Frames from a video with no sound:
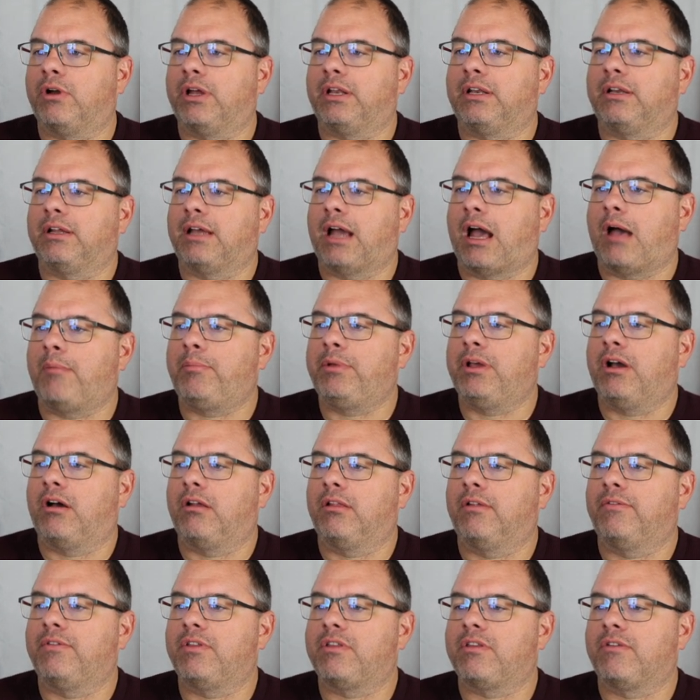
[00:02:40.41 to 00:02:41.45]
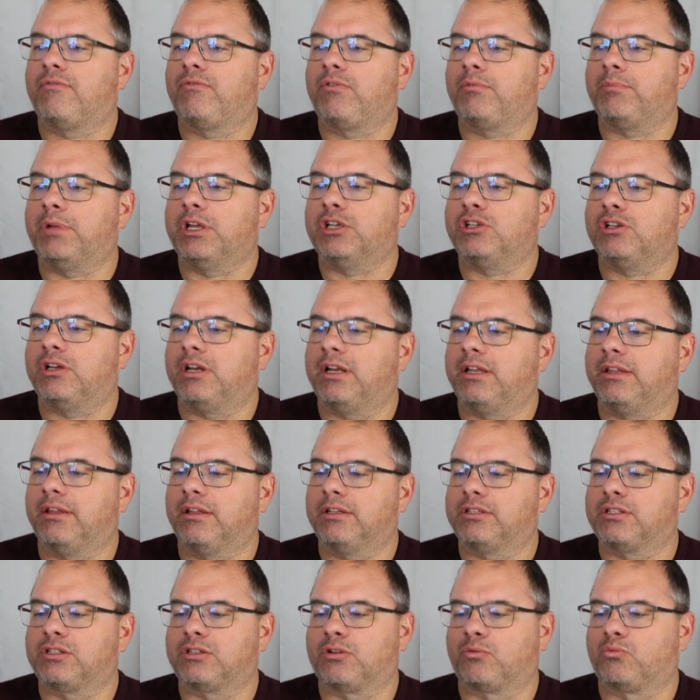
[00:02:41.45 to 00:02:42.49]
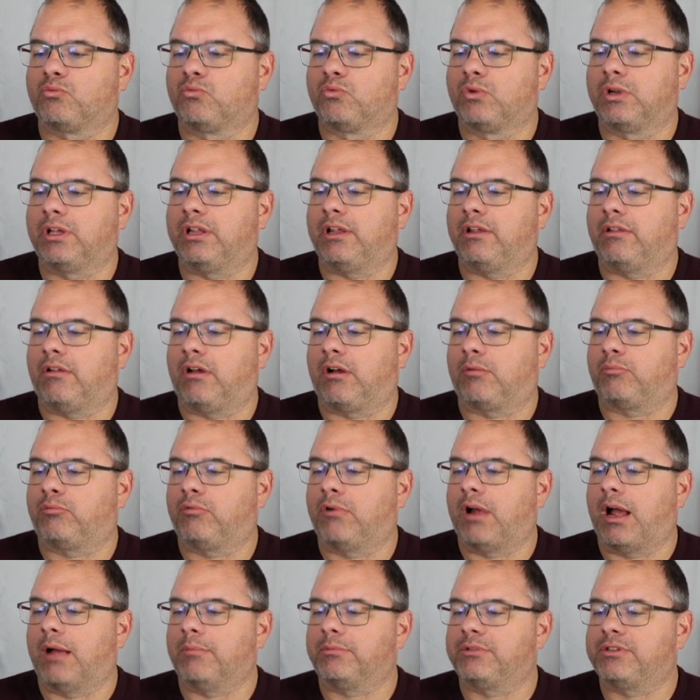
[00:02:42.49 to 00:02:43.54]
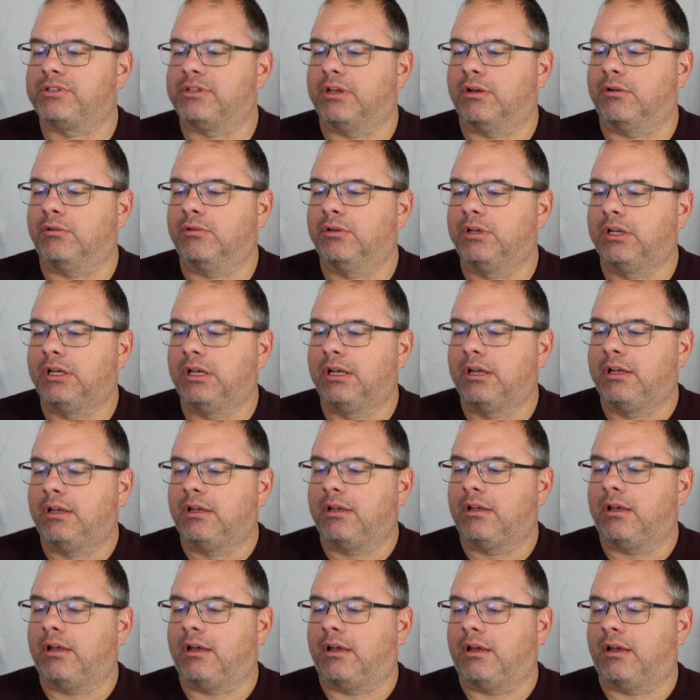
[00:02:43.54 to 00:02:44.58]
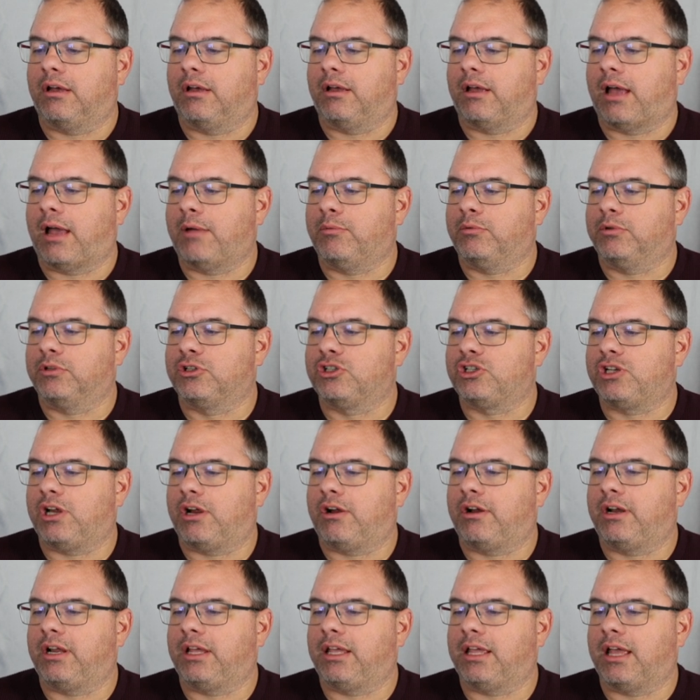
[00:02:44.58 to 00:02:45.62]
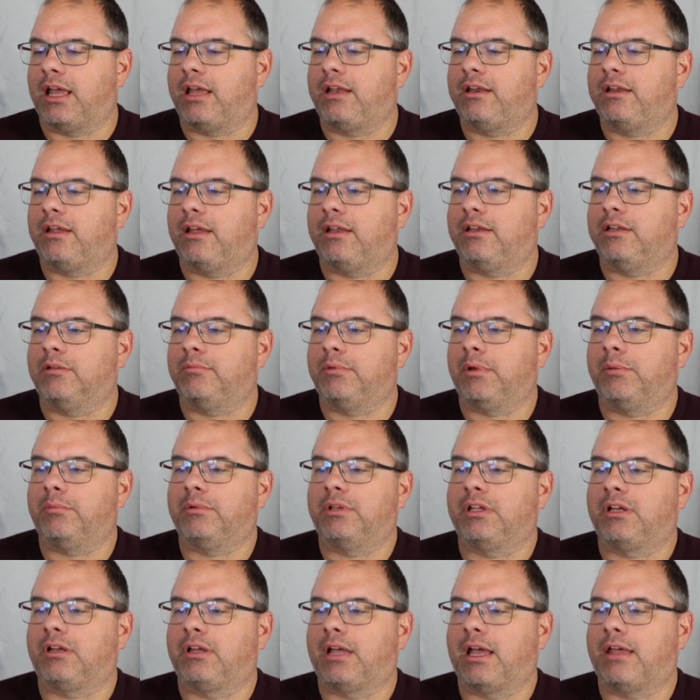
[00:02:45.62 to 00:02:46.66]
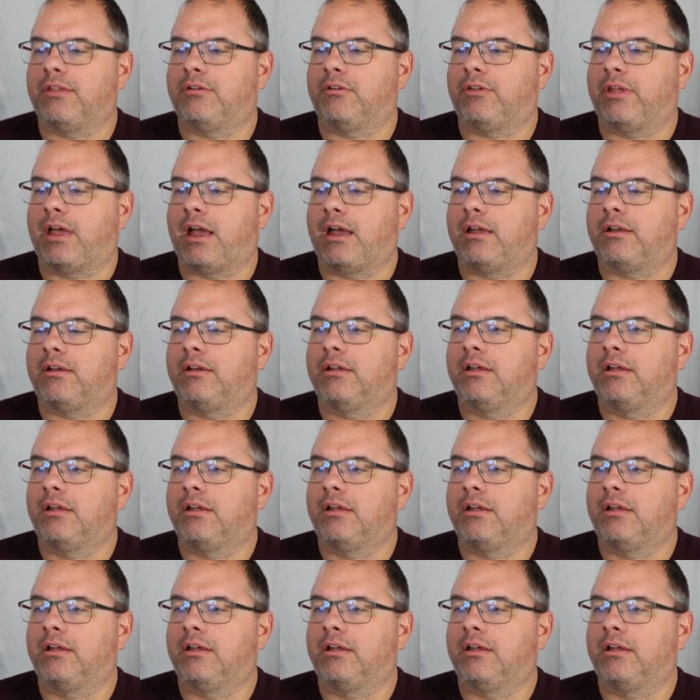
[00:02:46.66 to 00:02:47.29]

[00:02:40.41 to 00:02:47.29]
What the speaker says: ahead and copy all of this information, and this is a really long prompt, so I will share it again, and you'll be able to gather that.